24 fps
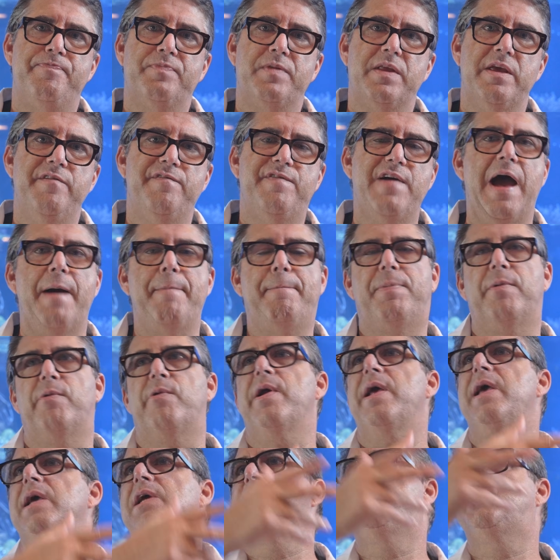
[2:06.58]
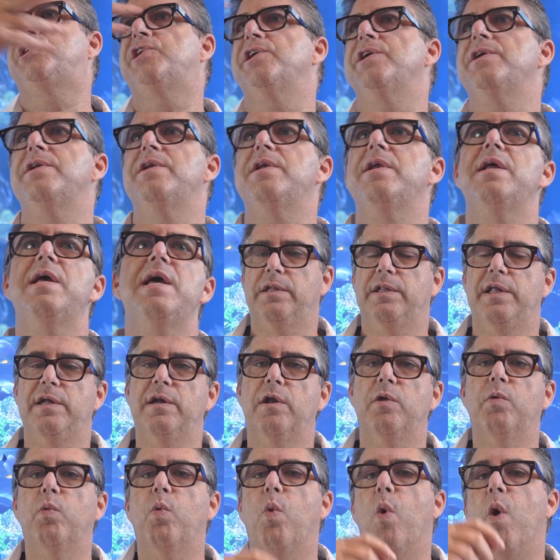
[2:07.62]
evaporation,
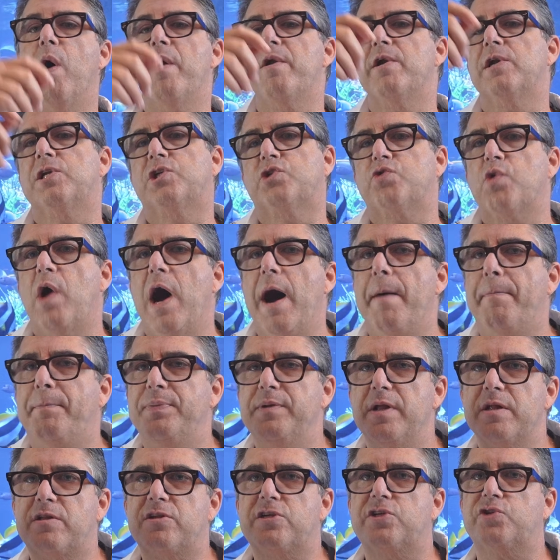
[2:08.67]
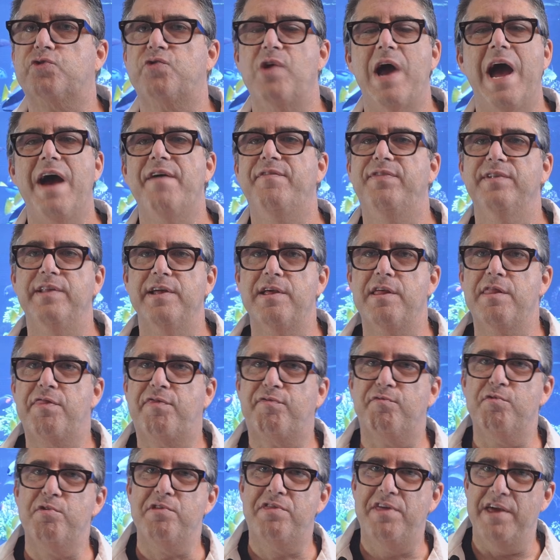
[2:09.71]
little water droplets traveling
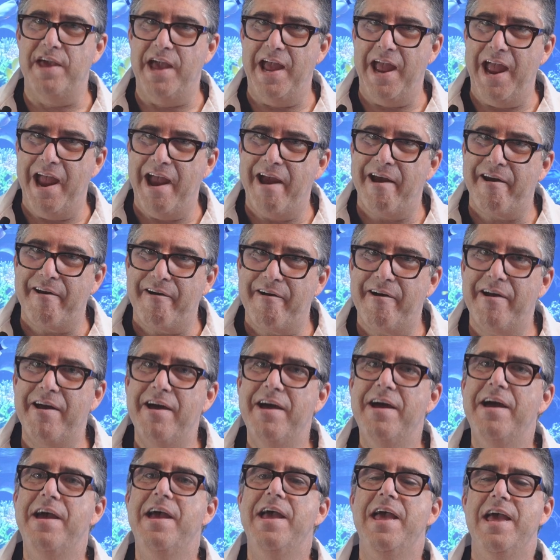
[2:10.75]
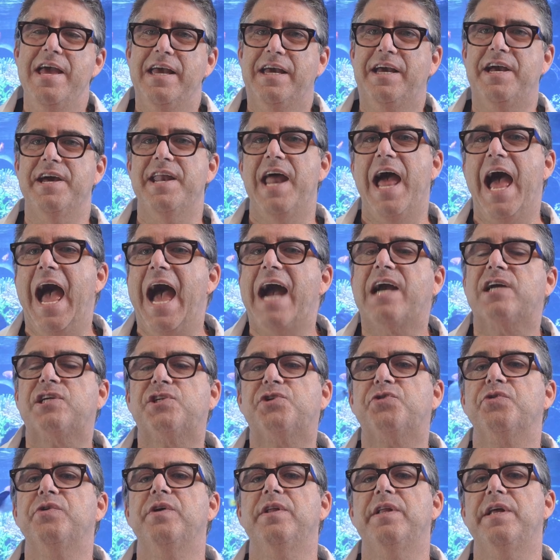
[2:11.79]
through the air can
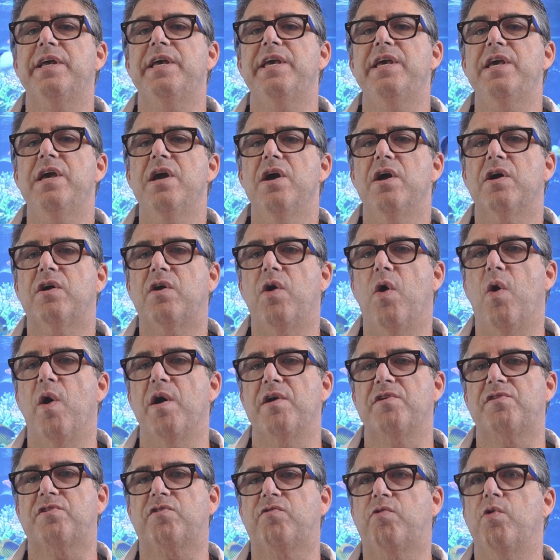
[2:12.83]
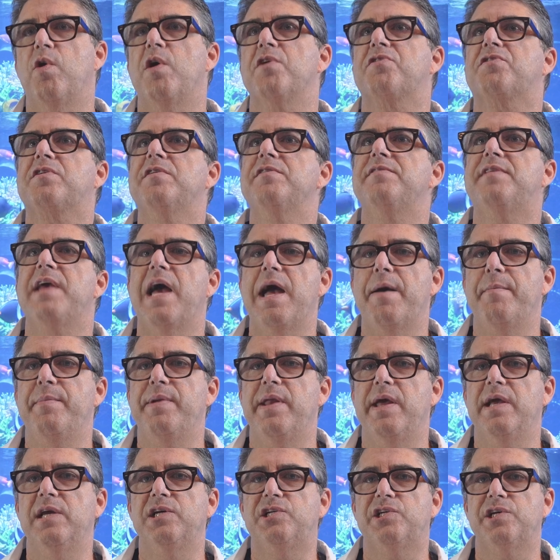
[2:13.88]
actually cause
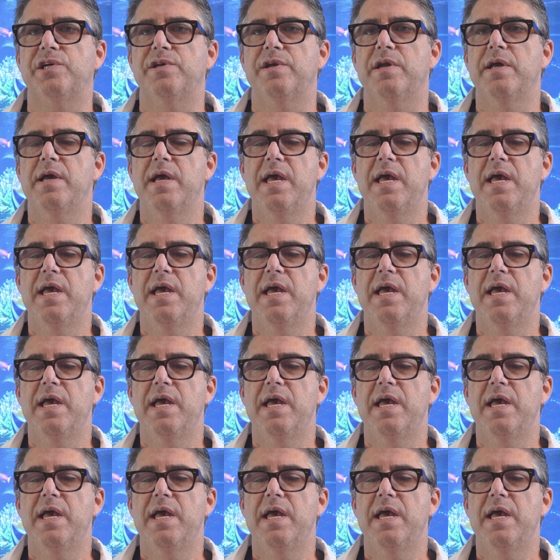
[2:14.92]
cross-contamination.